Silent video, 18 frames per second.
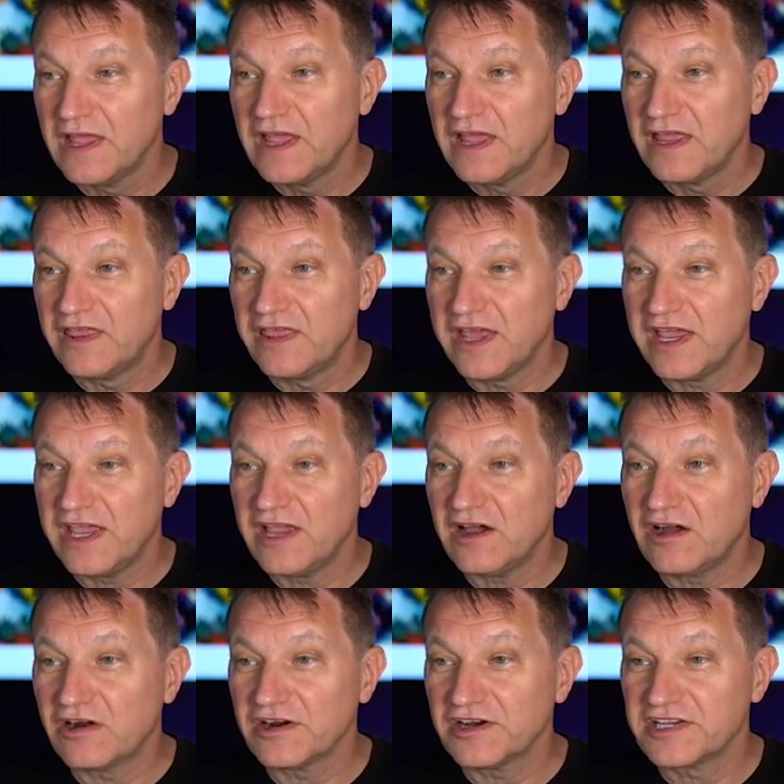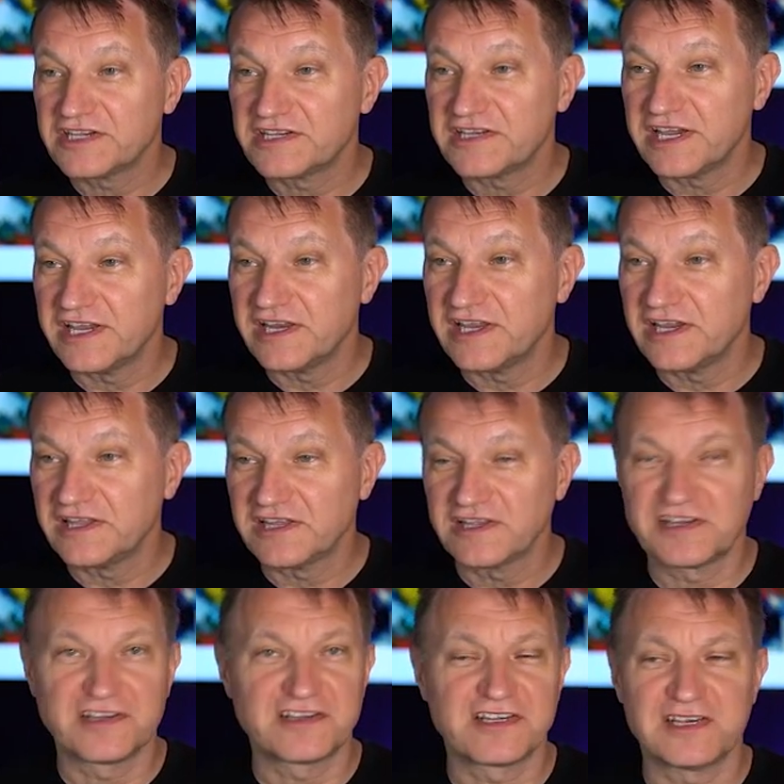they are stating,
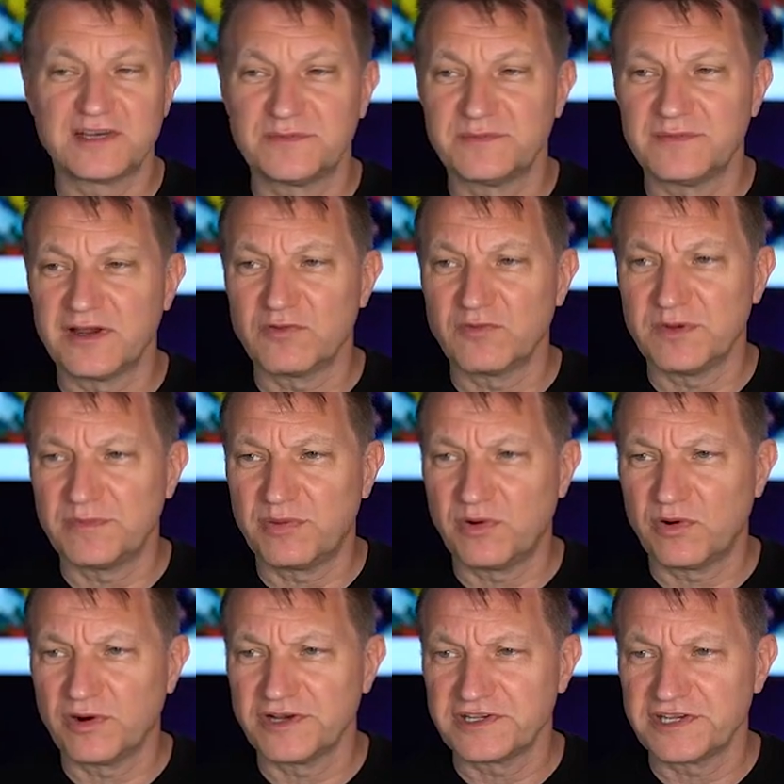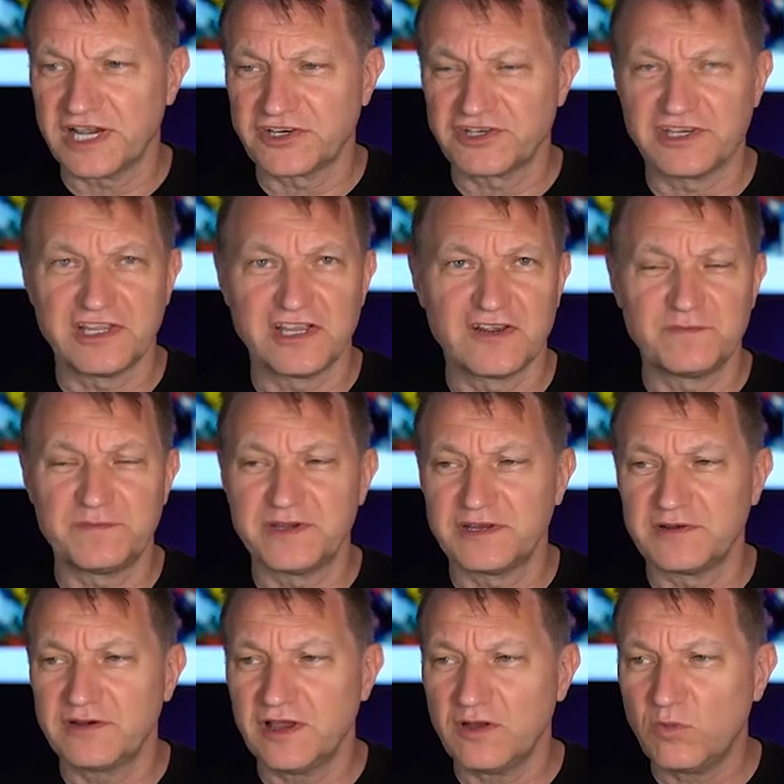this is some reports actually that have
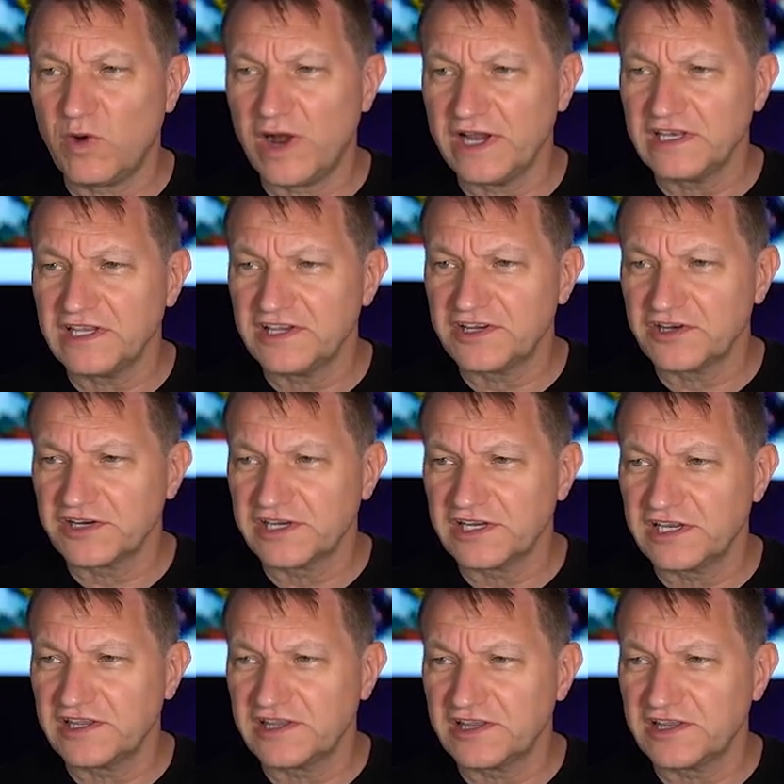been widely circulated,